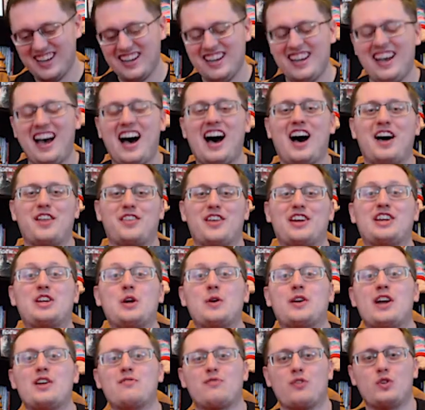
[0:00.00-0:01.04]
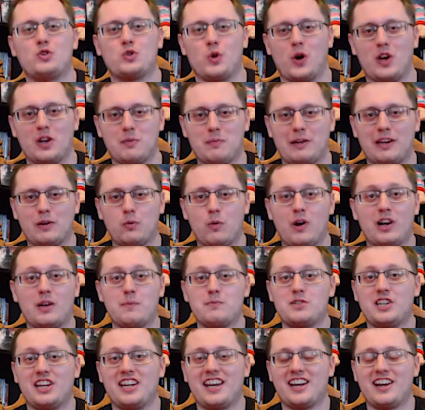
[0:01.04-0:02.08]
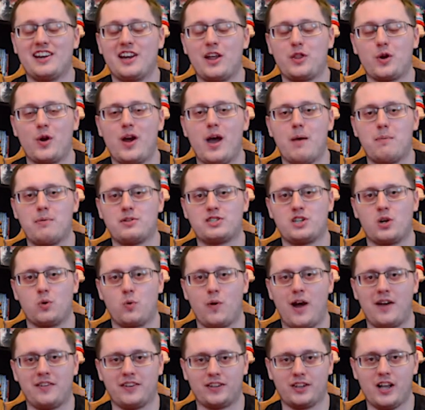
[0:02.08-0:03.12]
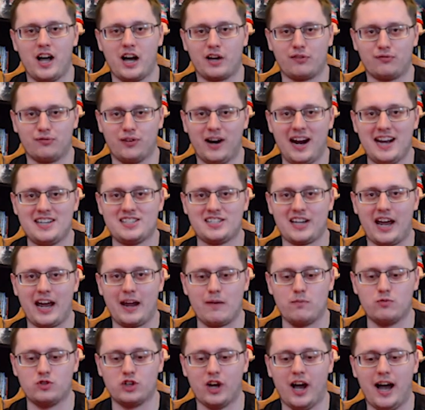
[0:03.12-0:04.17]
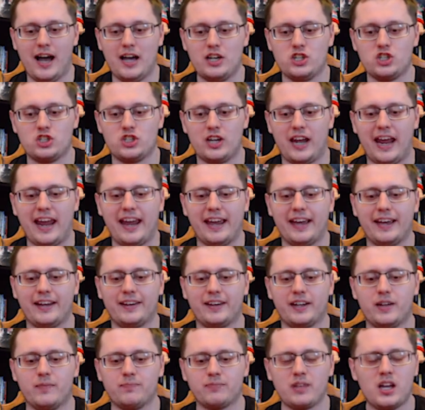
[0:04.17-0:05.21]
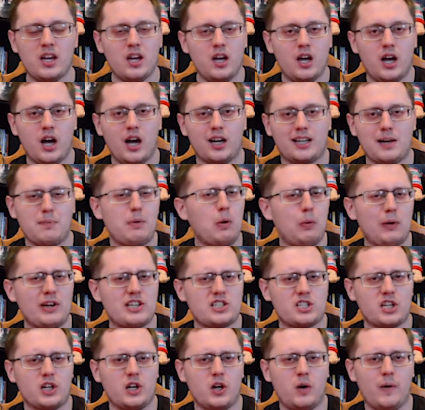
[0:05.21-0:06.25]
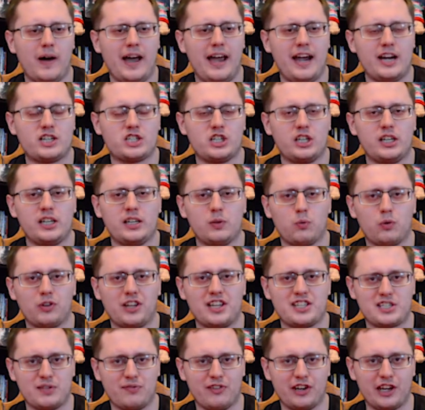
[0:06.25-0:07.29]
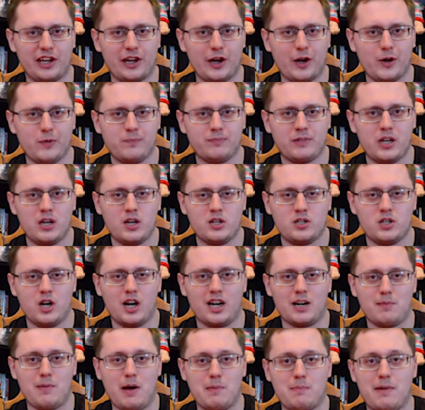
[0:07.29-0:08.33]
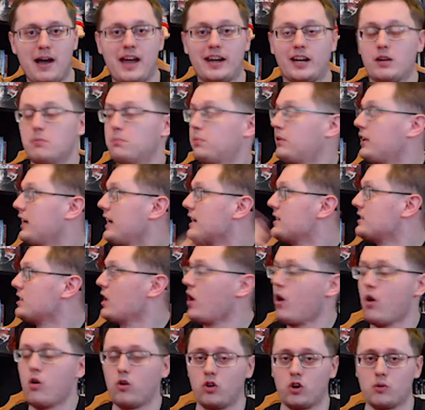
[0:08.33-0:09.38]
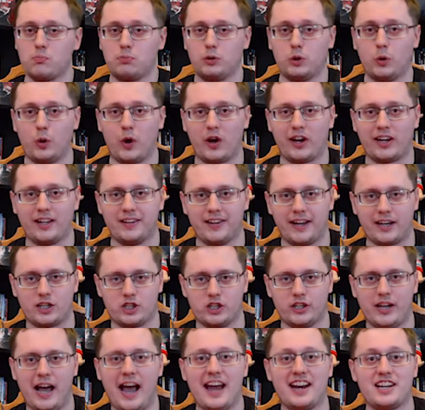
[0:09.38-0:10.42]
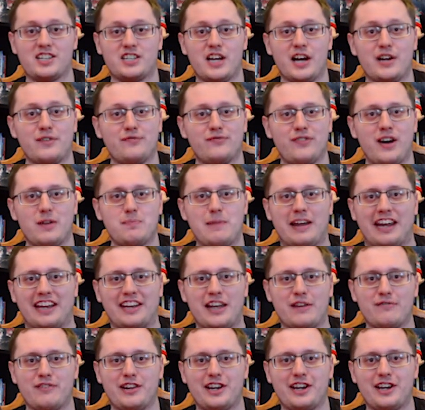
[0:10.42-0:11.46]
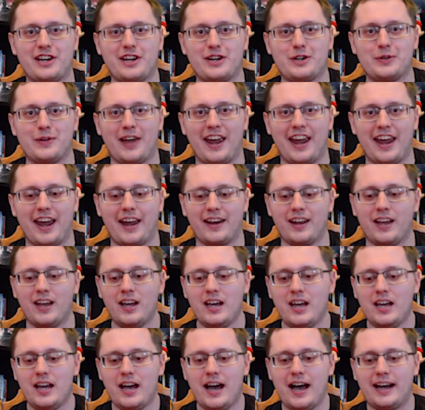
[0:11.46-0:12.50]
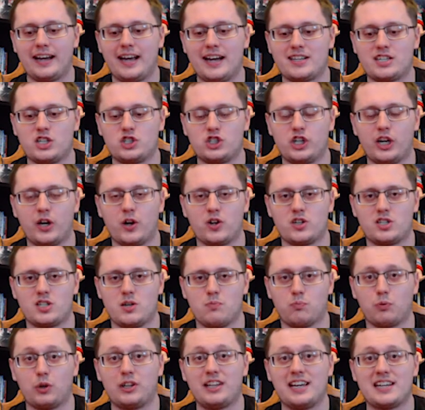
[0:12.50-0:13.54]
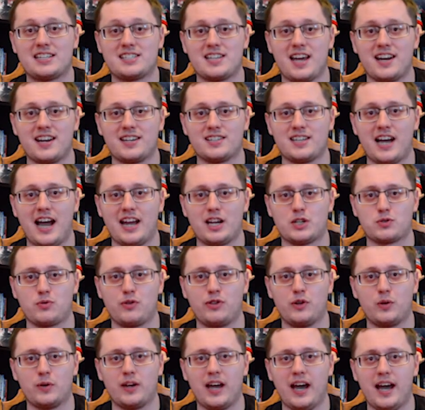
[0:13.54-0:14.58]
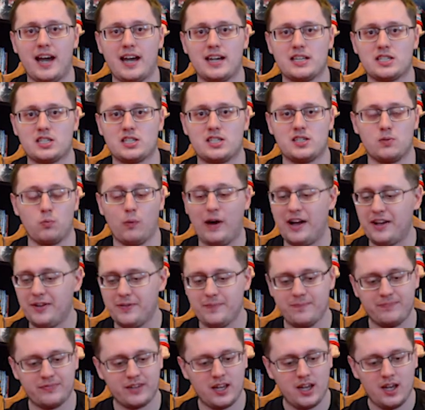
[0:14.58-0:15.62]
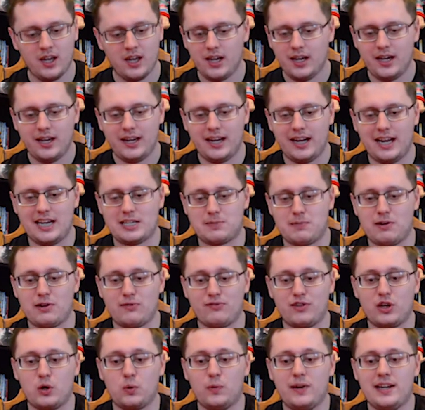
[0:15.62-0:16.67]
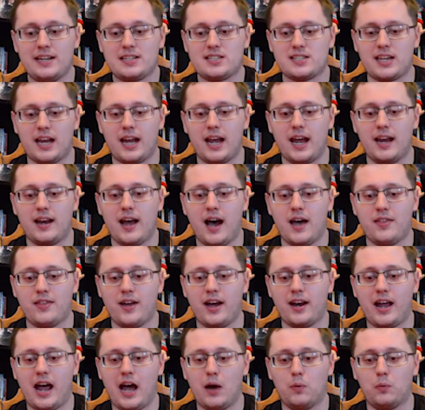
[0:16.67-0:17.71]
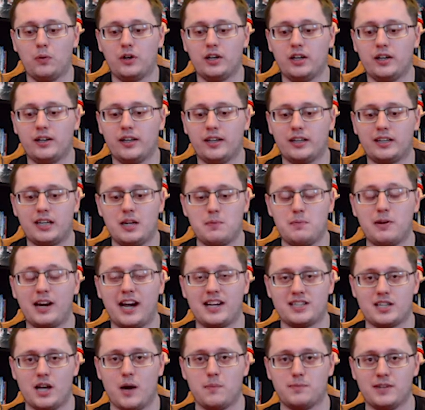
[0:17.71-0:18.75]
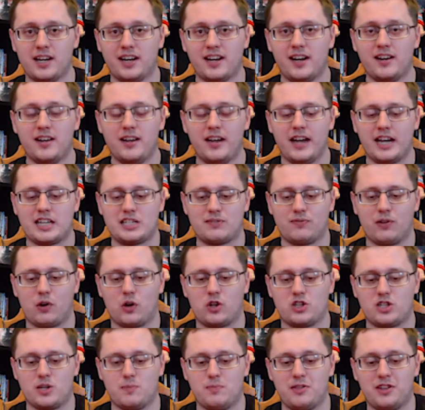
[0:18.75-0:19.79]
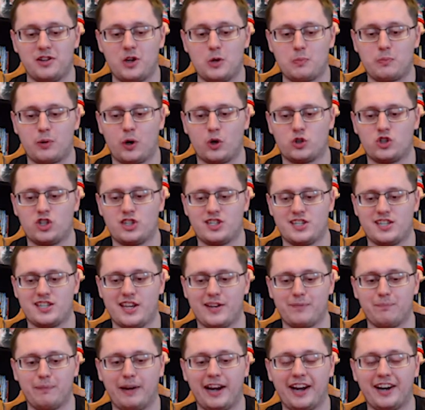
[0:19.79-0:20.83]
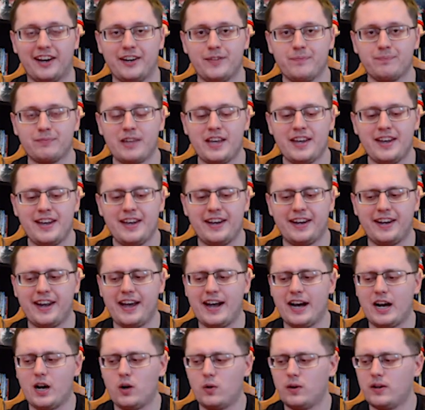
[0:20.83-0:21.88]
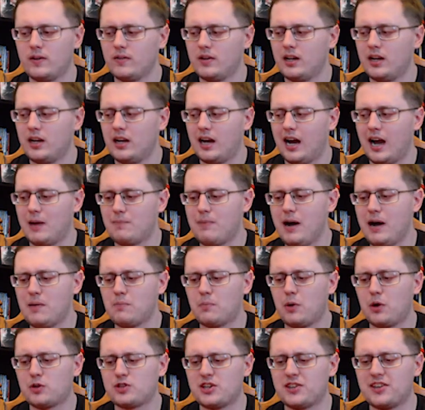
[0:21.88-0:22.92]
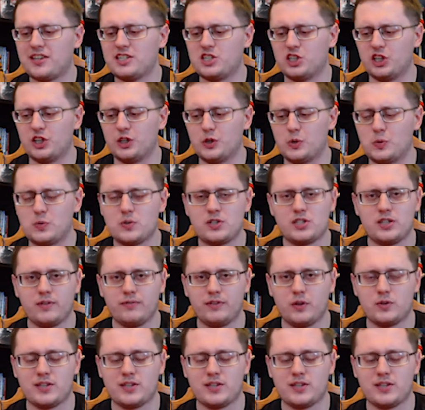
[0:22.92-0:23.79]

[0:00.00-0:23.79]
Thank you again for joining me. Welcome to yet another episode of Around the Clock Frights. I'm Josh, and a couple weeks ago, I actually released a video talking about my complete horror Blu-ray collection. I had a ton of fun making that video, and I got to share some really exciting titles with you guys. Well, it's been a few weeks, and I thought I would keep you guys updated as far as some of the new purchases I've made. Now, I bought most of these used.